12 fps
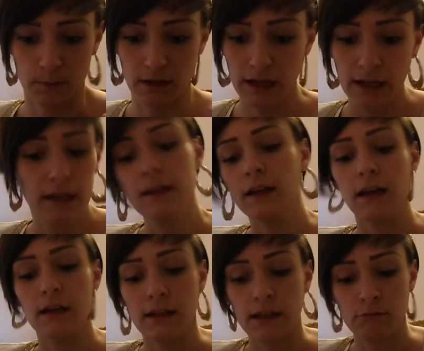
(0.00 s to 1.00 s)
But
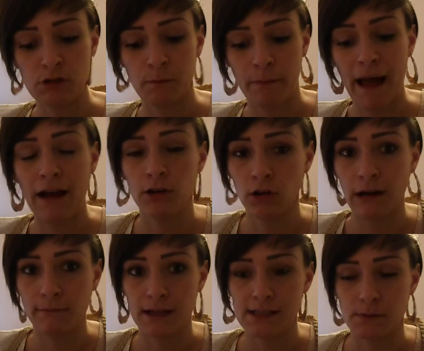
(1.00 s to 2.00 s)
it was about
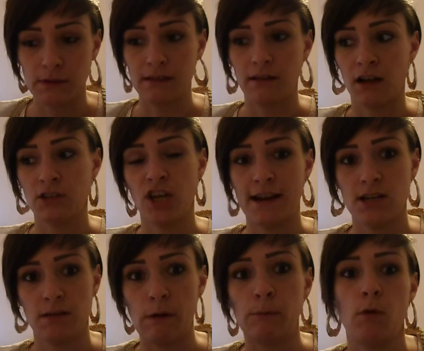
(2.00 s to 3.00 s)
9 months when I
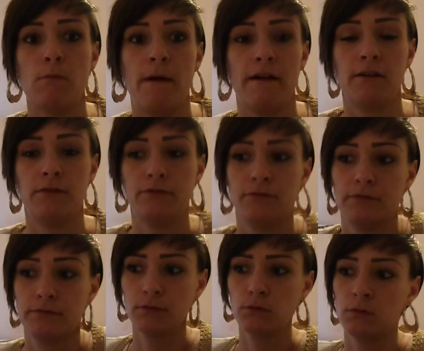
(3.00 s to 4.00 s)
changed him. I bought him a pair of,
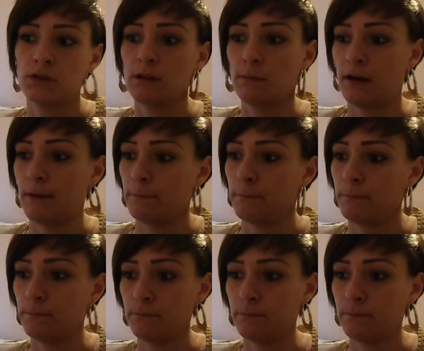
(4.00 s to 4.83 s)
what did I buy?